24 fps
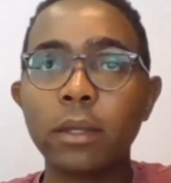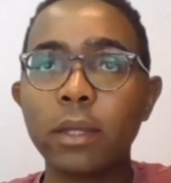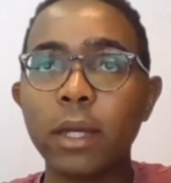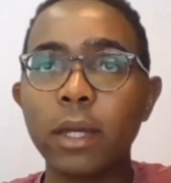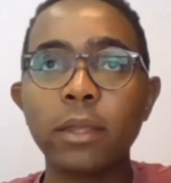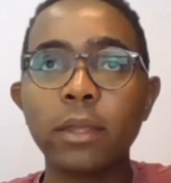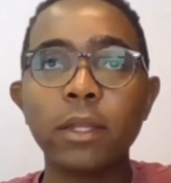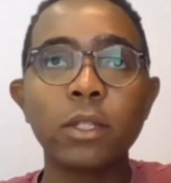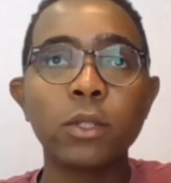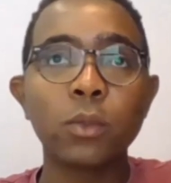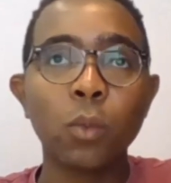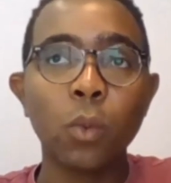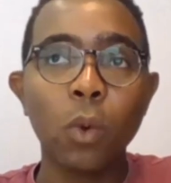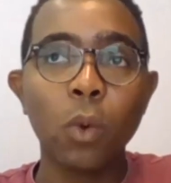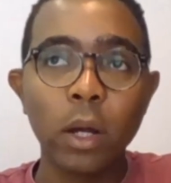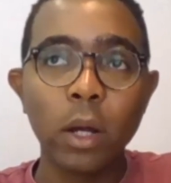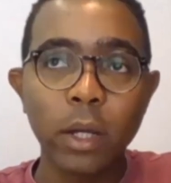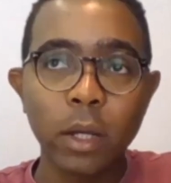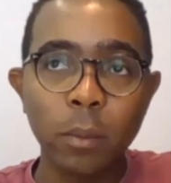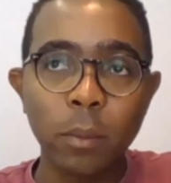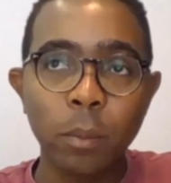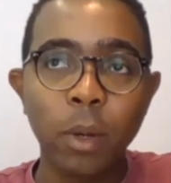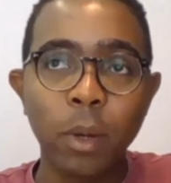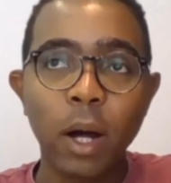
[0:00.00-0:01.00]
Then there's one
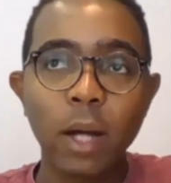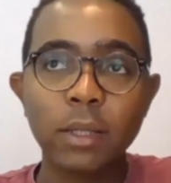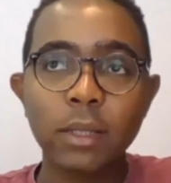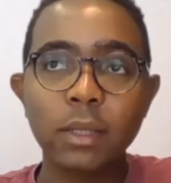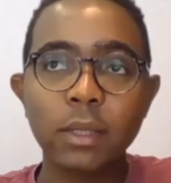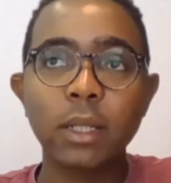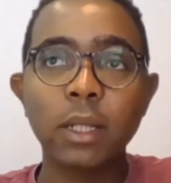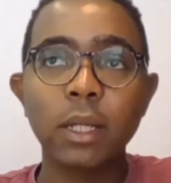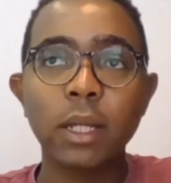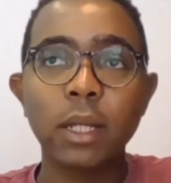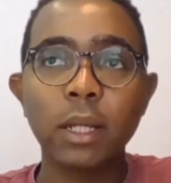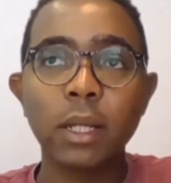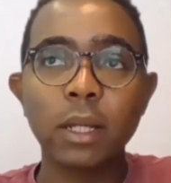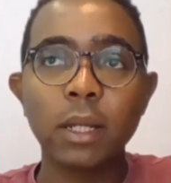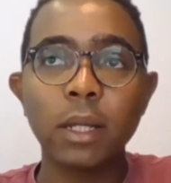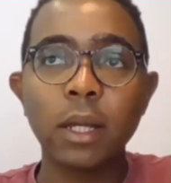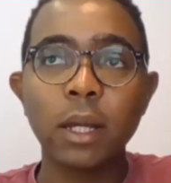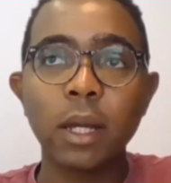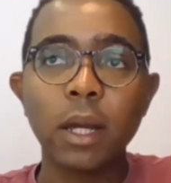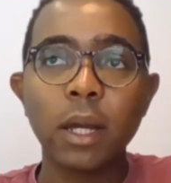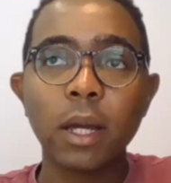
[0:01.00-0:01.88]
in Boston